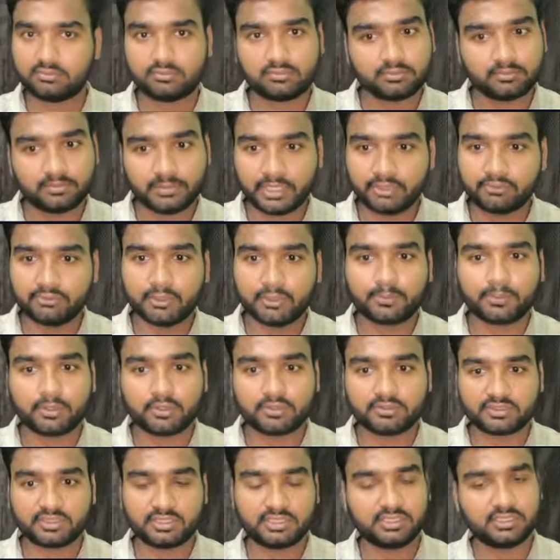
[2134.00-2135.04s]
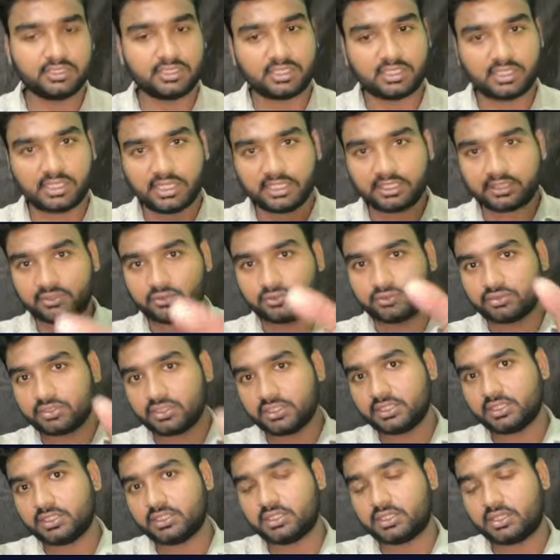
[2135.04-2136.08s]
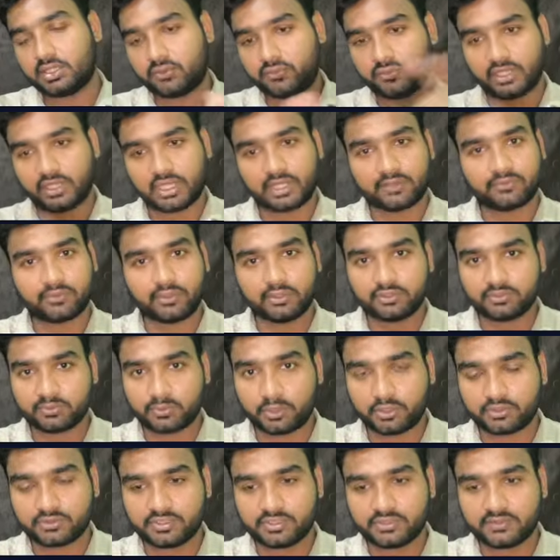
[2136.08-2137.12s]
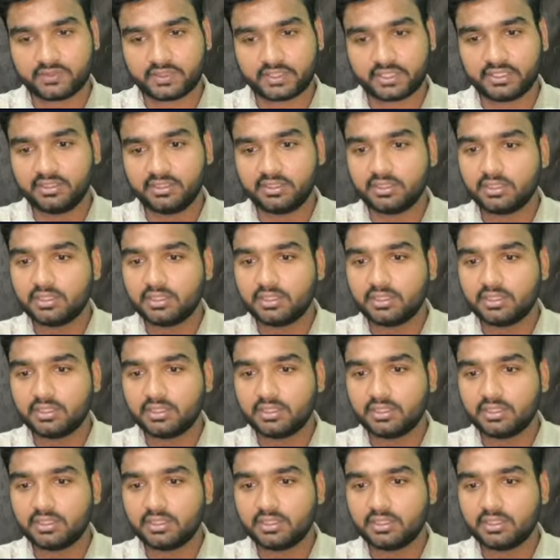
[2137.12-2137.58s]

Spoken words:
manual proxy, like using Firefox proxy setting.